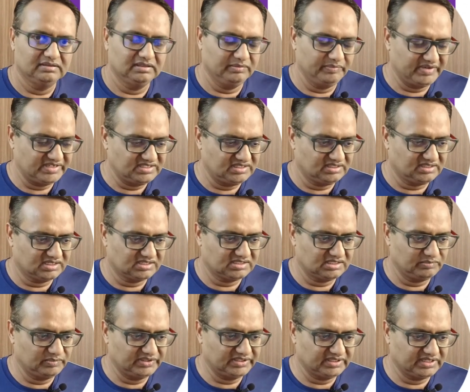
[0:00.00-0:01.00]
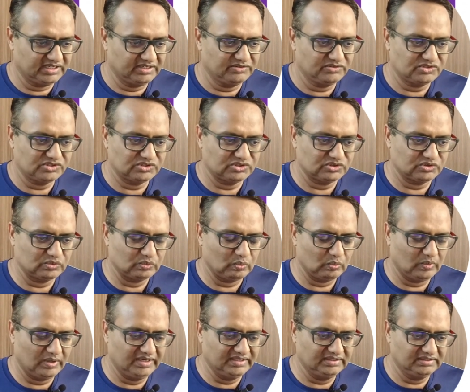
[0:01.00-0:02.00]
Imagine customer gives
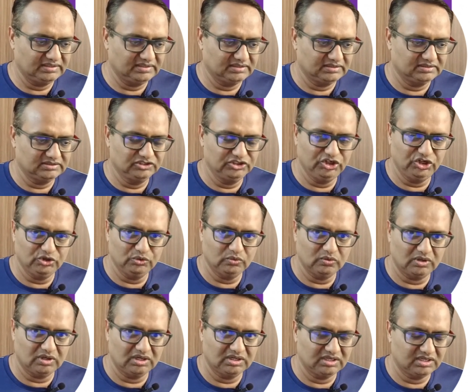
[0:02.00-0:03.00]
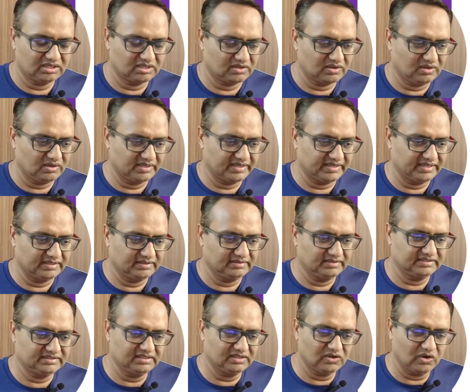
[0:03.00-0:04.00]
one new order or
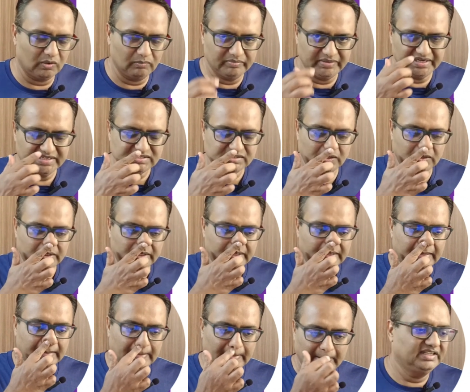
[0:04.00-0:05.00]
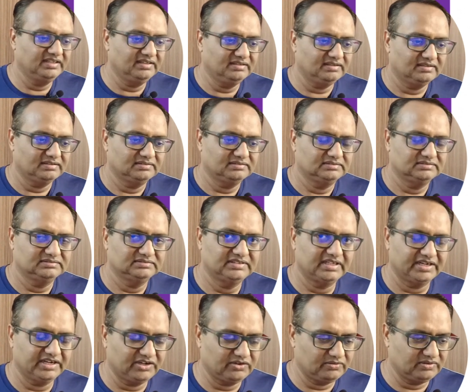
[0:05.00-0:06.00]
a little complex order, then
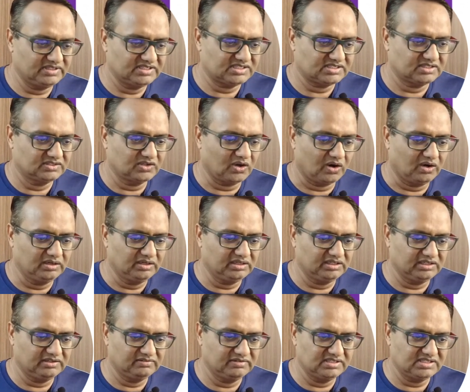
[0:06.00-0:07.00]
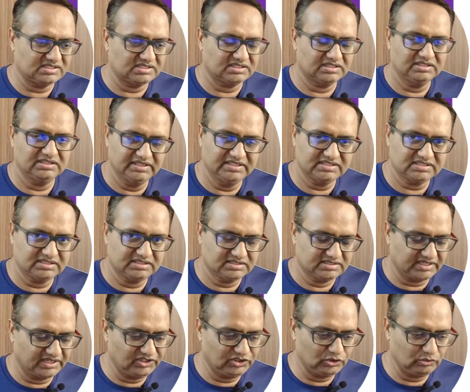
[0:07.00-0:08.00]
the order request is
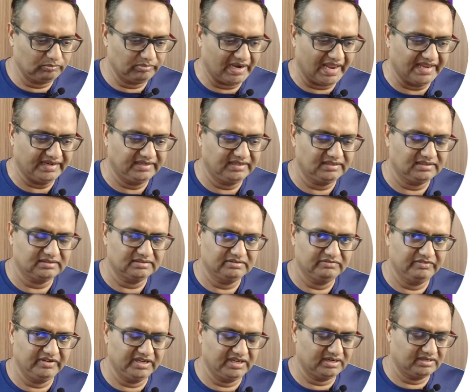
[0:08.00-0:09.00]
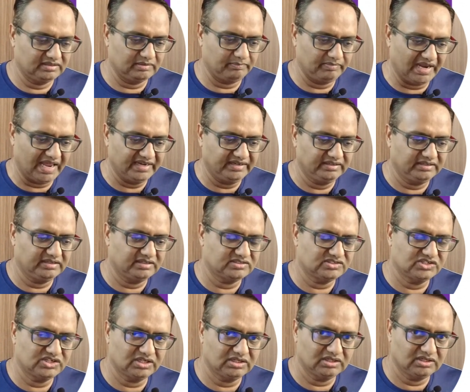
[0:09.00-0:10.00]
sent to planning, where the planning
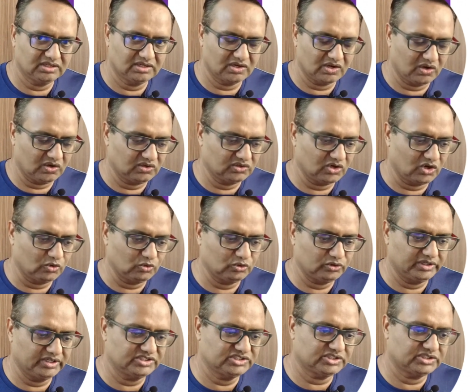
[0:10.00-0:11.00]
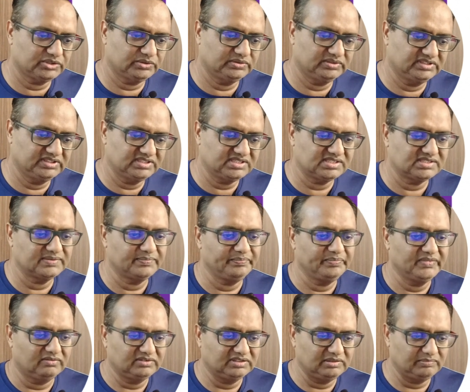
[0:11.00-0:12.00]
is done on how to execute this.
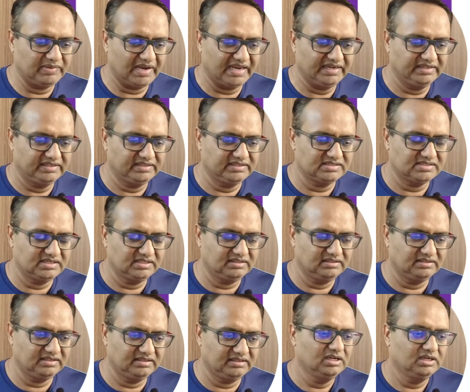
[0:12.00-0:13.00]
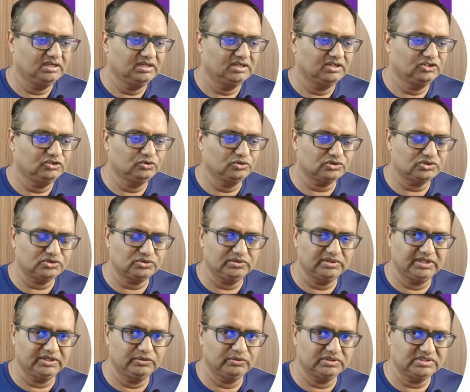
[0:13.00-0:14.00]
After the planning is done, it goes to
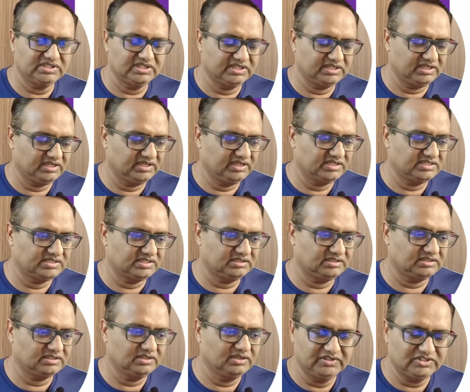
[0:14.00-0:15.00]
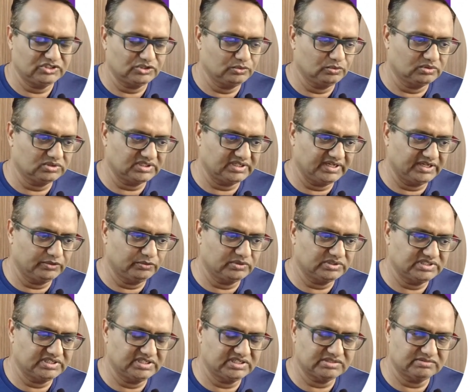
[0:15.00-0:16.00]
negotiating agent, which goes and
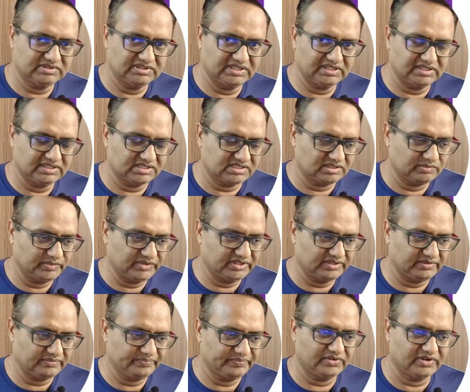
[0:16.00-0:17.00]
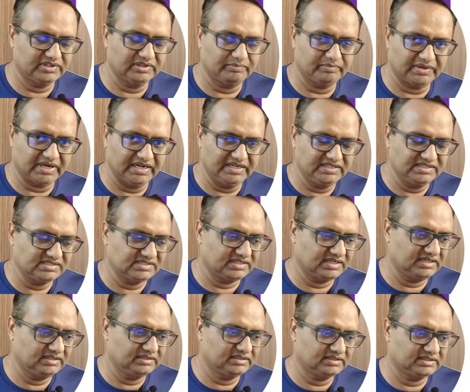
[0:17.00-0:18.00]
negotiates with the customer for the
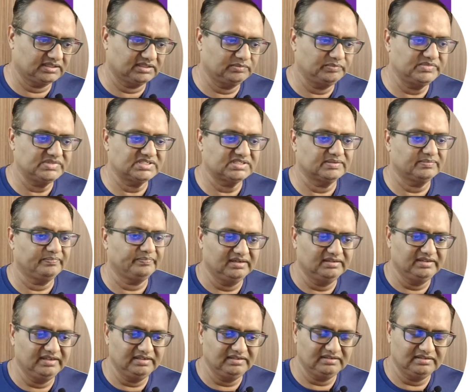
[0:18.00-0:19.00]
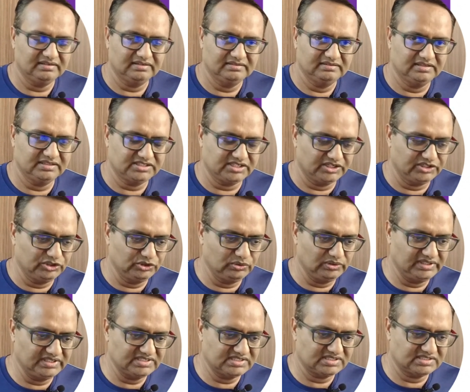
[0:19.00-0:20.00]
price and the terms, and then the
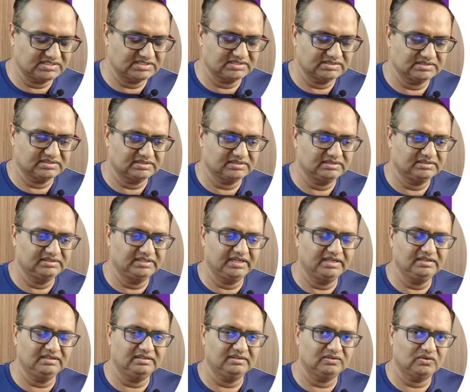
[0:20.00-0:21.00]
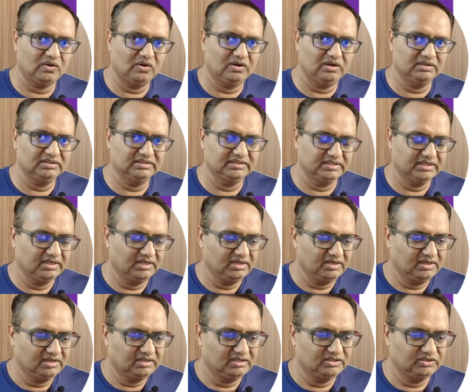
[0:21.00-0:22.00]
schedule is done on
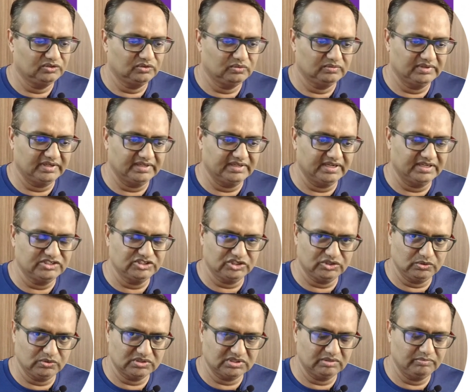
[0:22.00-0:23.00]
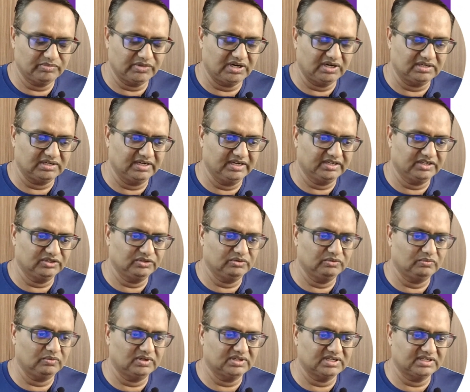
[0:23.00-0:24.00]
the execution part, like
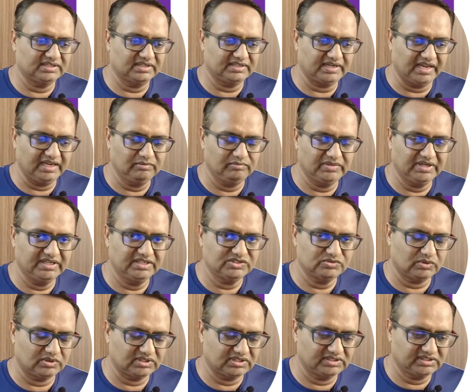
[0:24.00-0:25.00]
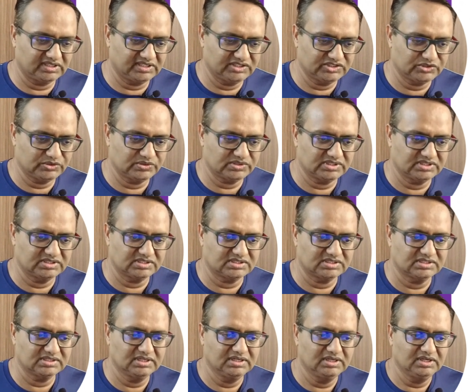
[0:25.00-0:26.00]
what are the timelines, what are the
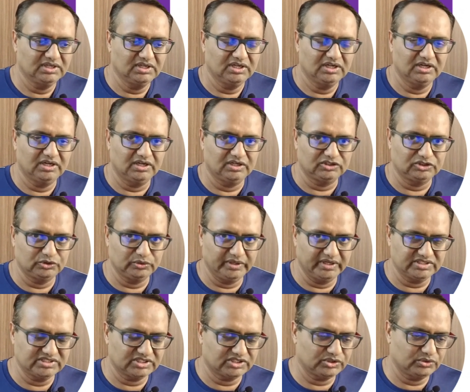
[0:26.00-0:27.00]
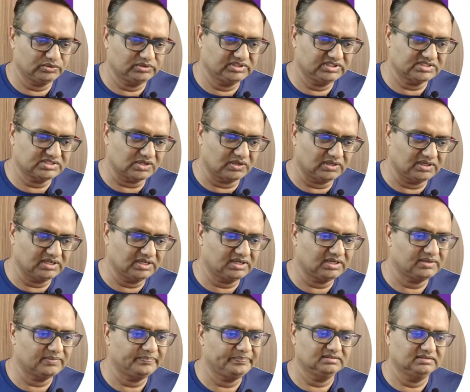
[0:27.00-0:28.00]
resources to execute this
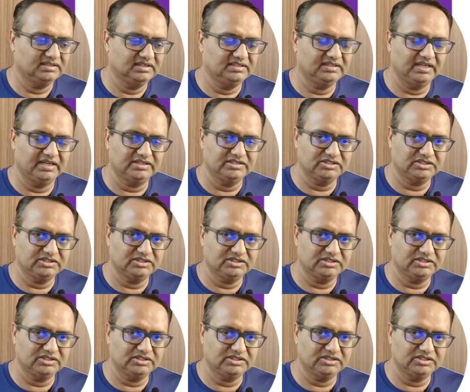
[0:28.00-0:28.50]
order. In the